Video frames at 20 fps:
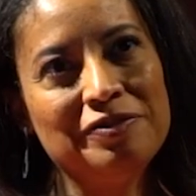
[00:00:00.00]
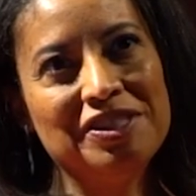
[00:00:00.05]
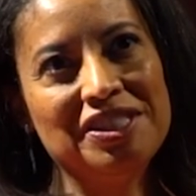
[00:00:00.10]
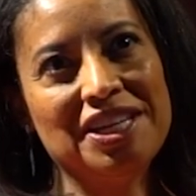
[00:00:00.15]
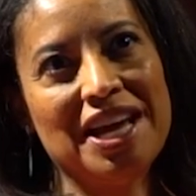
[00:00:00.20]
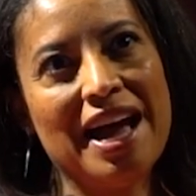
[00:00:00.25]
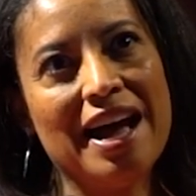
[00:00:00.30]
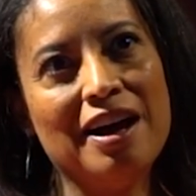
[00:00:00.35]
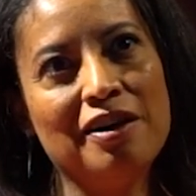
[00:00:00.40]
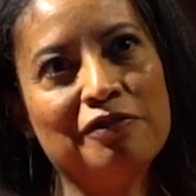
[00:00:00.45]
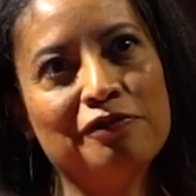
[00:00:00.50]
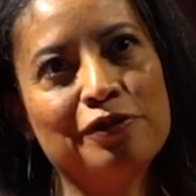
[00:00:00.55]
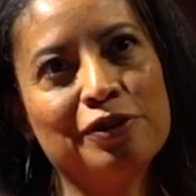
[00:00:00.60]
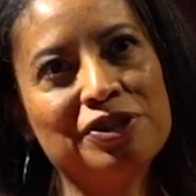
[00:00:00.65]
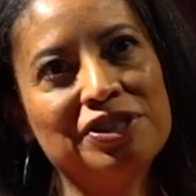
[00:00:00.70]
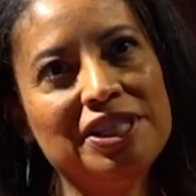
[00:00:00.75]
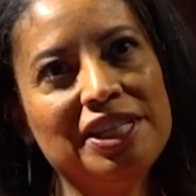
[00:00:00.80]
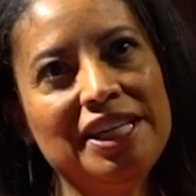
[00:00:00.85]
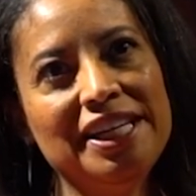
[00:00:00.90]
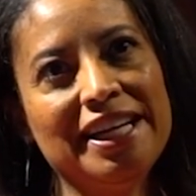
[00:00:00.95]
of Staff for
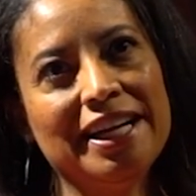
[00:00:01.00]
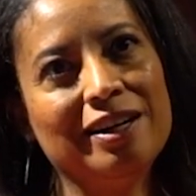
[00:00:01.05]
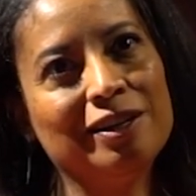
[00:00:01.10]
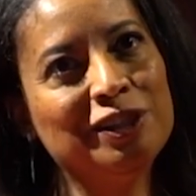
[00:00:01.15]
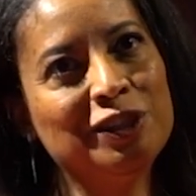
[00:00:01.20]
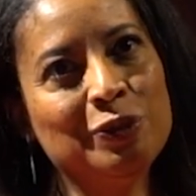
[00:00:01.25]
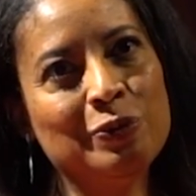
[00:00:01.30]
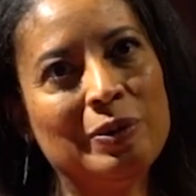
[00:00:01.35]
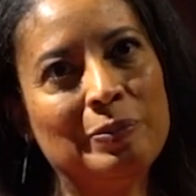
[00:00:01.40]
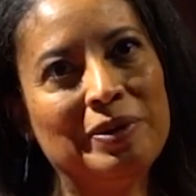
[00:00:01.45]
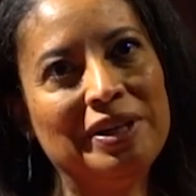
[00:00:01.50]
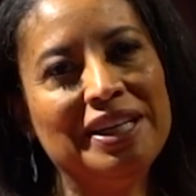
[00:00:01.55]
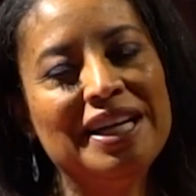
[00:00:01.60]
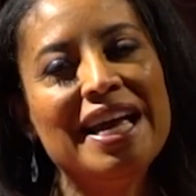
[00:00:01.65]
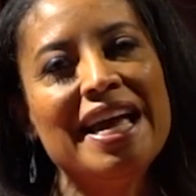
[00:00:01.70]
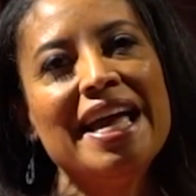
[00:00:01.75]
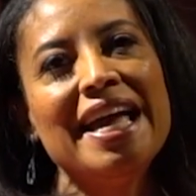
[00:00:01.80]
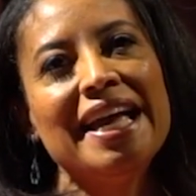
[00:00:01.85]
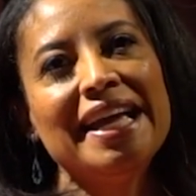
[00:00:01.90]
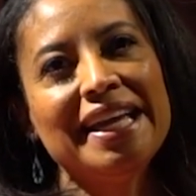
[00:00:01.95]
City Councilwoman
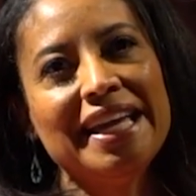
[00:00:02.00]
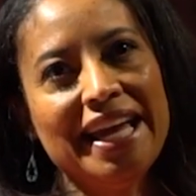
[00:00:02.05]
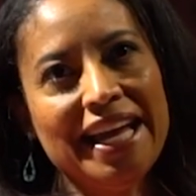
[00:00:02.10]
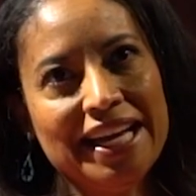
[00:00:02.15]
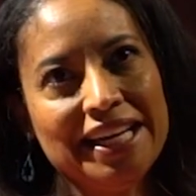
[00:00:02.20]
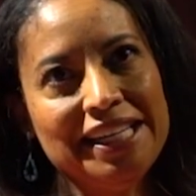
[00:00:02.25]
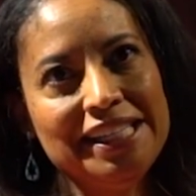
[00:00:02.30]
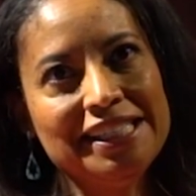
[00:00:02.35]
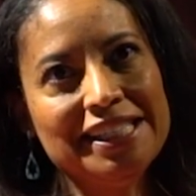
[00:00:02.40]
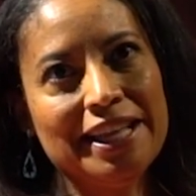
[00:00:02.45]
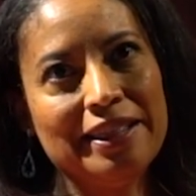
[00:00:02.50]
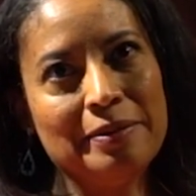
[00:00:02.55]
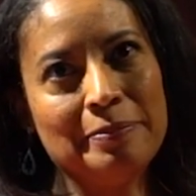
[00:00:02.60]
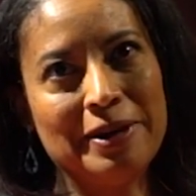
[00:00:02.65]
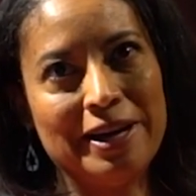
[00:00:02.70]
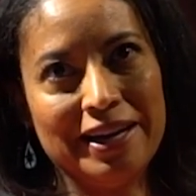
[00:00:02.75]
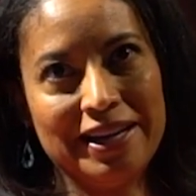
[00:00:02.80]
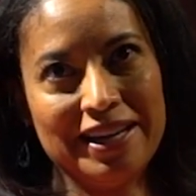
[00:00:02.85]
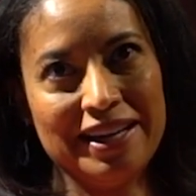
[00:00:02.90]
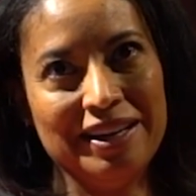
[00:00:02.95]
Candy C.
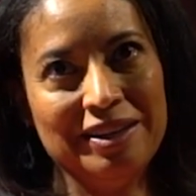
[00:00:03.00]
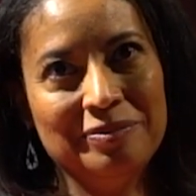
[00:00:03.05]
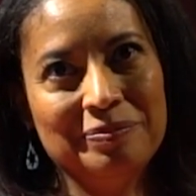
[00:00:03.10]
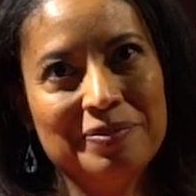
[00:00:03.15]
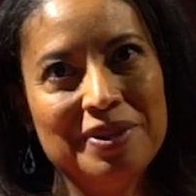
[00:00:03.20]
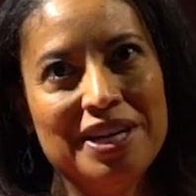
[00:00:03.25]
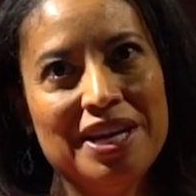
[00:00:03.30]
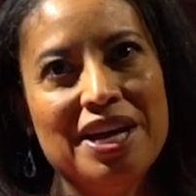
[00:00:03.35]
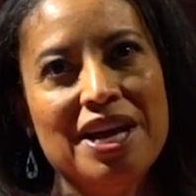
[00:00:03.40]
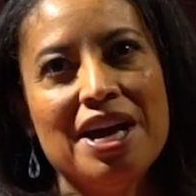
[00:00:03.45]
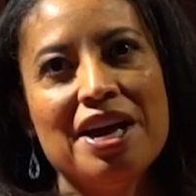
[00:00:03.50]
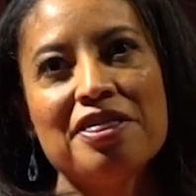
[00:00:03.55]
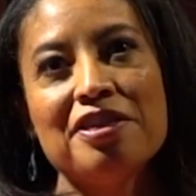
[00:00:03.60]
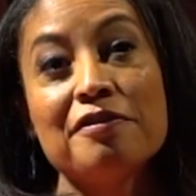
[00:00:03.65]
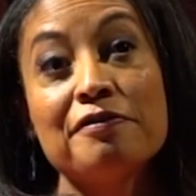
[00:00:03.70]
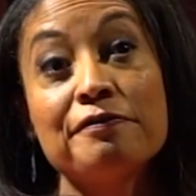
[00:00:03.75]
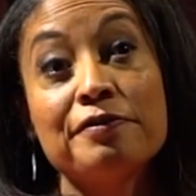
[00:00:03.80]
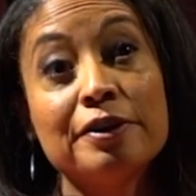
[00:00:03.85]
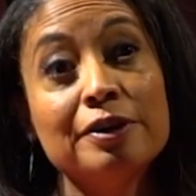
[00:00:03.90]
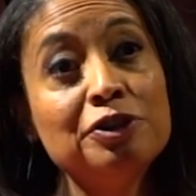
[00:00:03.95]
DeBaca,
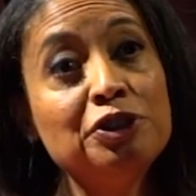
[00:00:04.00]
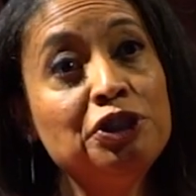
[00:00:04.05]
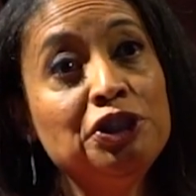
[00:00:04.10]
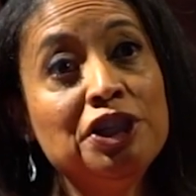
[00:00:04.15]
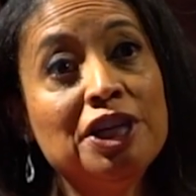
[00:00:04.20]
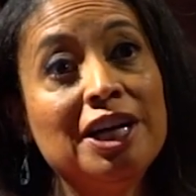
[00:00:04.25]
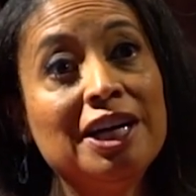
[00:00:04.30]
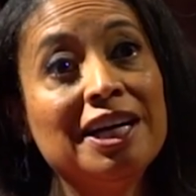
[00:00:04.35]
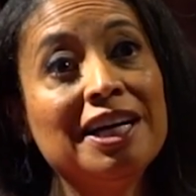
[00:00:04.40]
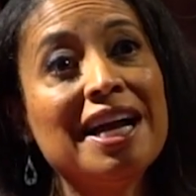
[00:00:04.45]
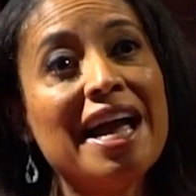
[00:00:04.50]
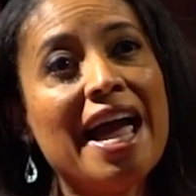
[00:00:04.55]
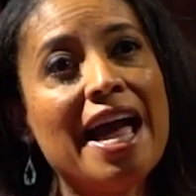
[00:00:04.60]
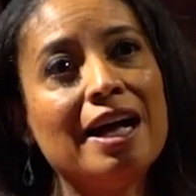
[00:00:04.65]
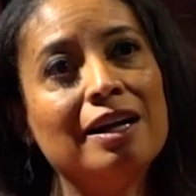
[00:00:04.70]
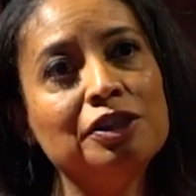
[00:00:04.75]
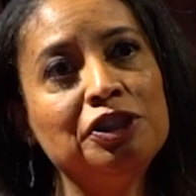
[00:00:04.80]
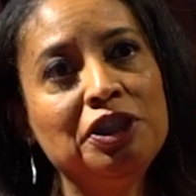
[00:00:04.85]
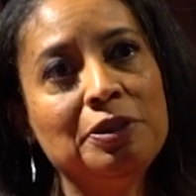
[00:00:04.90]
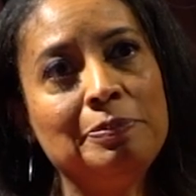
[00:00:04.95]
the first young
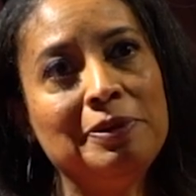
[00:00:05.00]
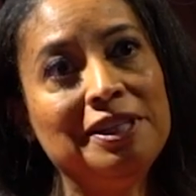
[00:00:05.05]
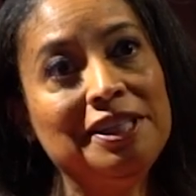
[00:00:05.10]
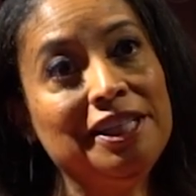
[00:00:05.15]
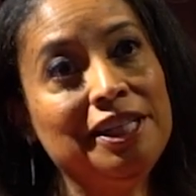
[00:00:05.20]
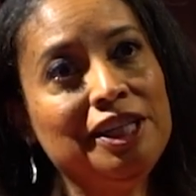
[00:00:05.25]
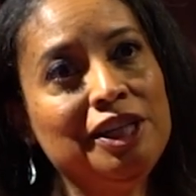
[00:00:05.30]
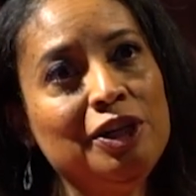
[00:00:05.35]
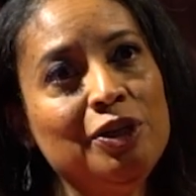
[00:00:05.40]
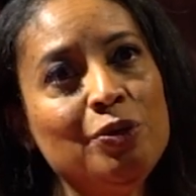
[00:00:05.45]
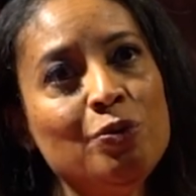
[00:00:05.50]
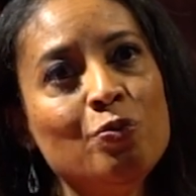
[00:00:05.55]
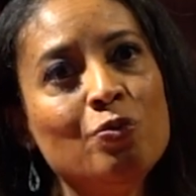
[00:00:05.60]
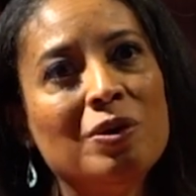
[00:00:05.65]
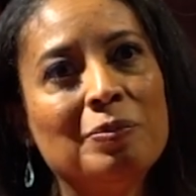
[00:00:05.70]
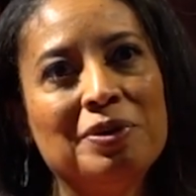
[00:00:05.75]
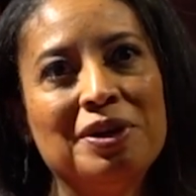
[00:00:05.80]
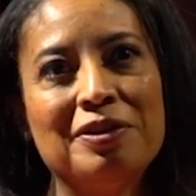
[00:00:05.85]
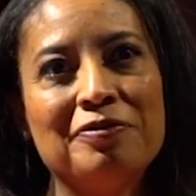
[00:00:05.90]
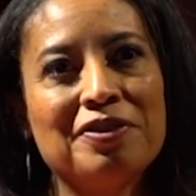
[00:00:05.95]
LGBTQ
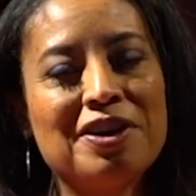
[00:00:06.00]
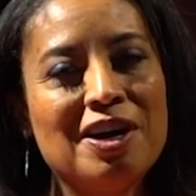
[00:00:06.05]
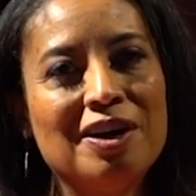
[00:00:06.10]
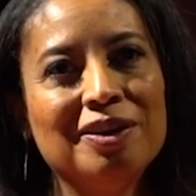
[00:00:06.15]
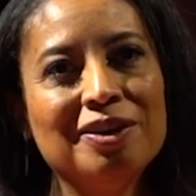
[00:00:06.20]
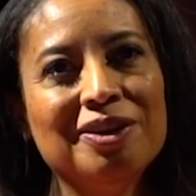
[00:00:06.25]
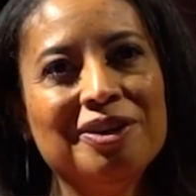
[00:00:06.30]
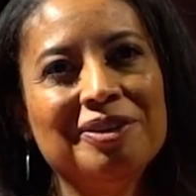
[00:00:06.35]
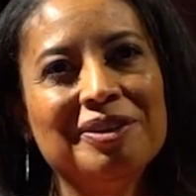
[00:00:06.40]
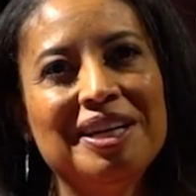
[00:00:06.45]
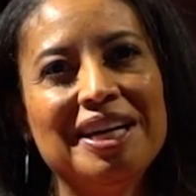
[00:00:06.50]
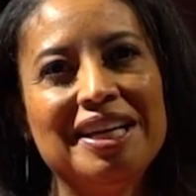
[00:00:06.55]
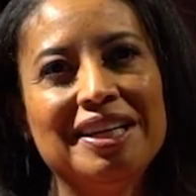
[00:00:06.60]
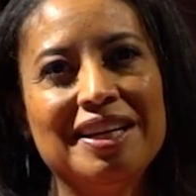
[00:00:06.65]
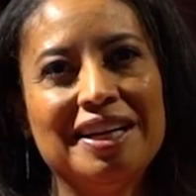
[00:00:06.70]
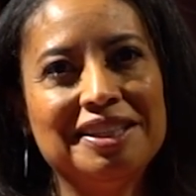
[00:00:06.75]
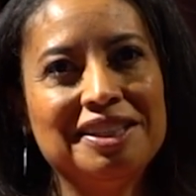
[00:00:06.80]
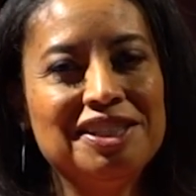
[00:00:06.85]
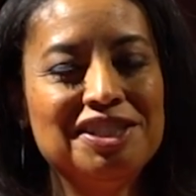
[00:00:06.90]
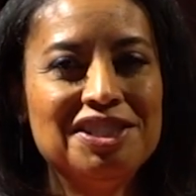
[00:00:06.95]
woman of color
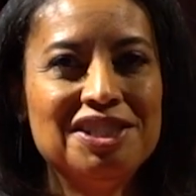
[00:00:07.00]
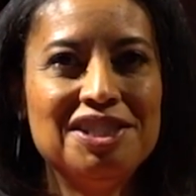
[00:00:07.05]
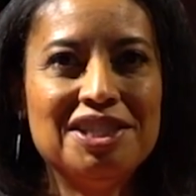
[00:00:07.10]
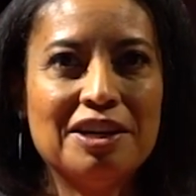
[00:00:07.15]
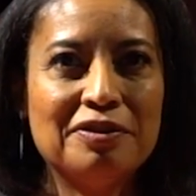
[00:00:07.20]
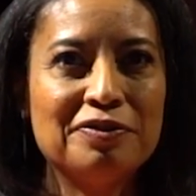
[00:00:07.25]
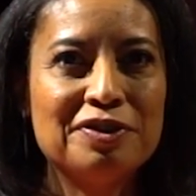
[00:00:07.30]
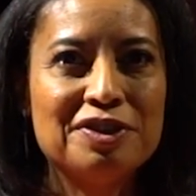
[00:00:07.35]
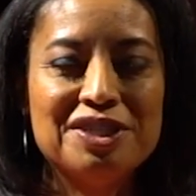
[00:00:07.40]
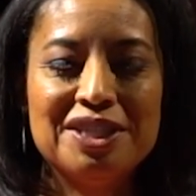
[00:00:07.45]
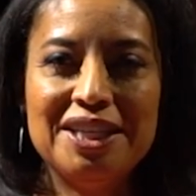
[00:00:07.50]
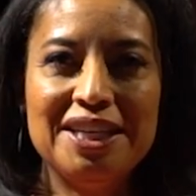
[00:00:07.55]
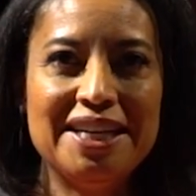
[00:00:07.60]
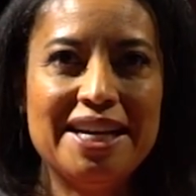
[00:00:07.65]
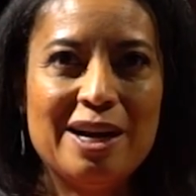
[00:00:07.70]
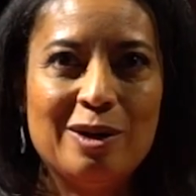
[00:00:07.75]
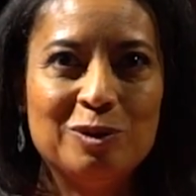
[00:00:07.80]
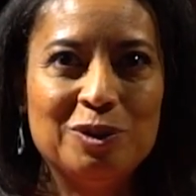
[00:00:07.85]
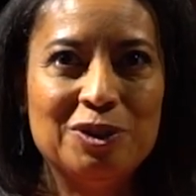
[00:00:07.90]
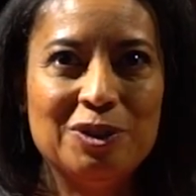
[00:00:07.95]
elected to Denver City
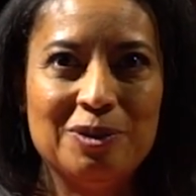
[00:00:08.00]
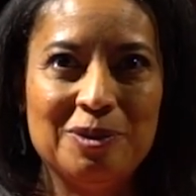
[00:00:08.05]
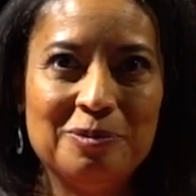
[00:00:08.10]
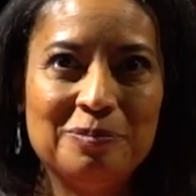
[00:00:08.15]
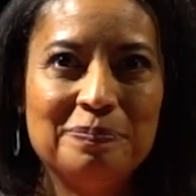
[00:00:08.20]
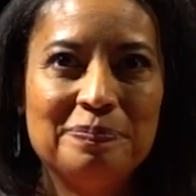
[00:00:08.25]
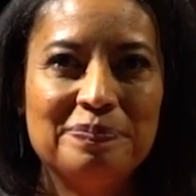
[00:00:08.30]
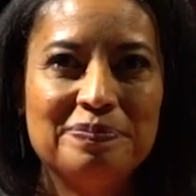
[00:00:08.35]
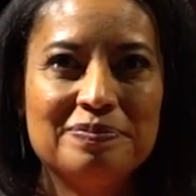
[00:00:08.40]
Council.